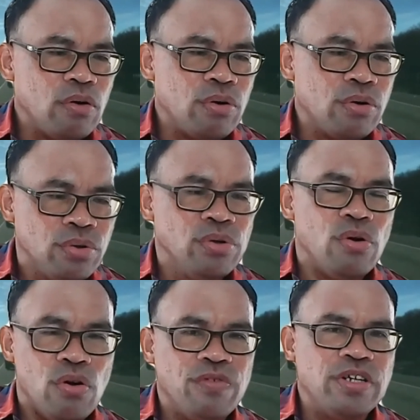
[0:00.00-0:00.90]
or
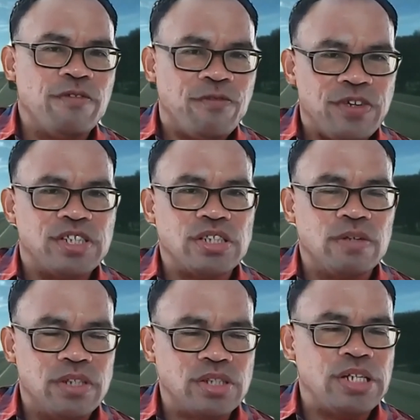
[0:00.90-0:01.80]
rule over the fish
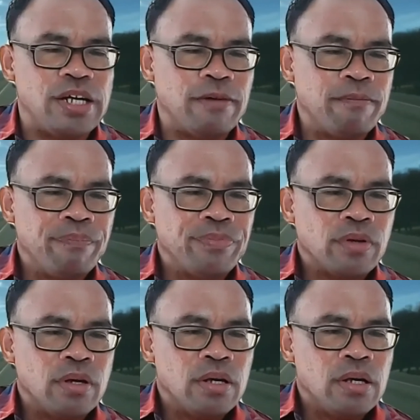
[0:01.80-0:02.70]
of the sea,
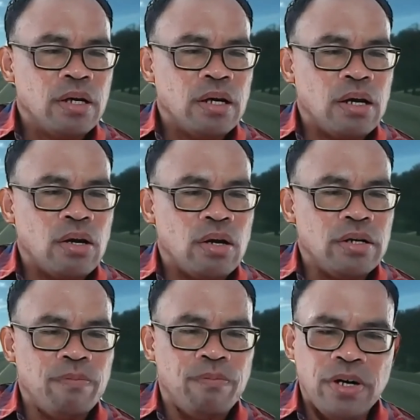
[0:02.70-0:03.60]

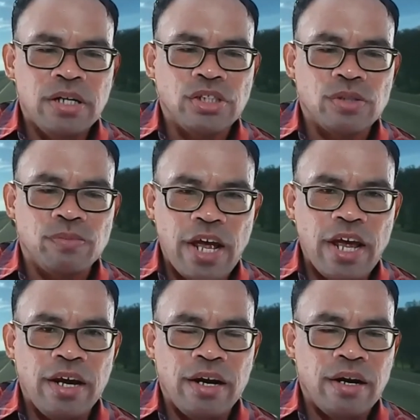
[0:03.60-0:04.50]
the birds of the
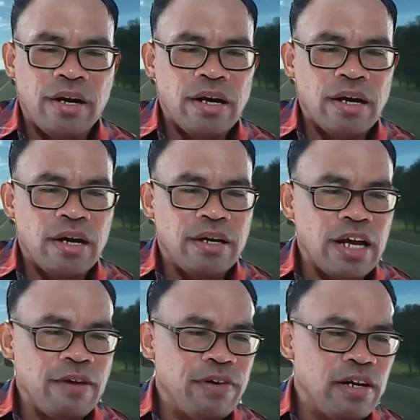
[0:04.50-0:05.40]
air, and
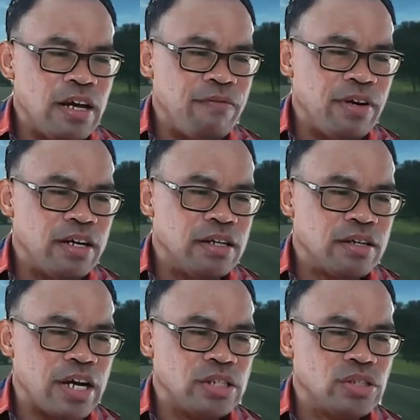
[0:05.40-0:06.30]
every living
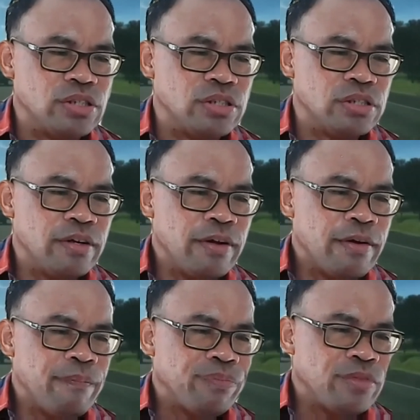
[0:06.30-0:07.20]
creature
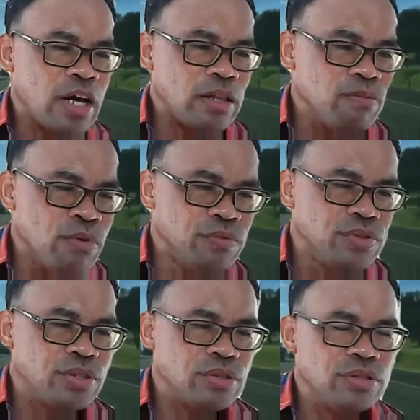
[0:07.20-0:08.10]
that
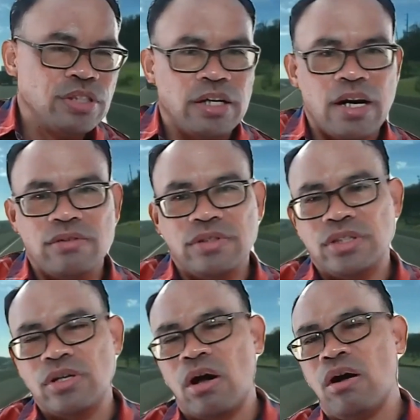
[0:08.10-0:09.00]
moves on the ground.
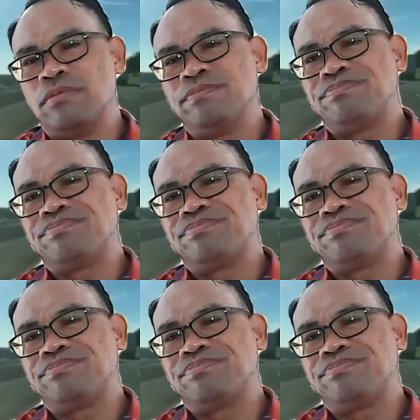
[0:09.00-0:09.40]
So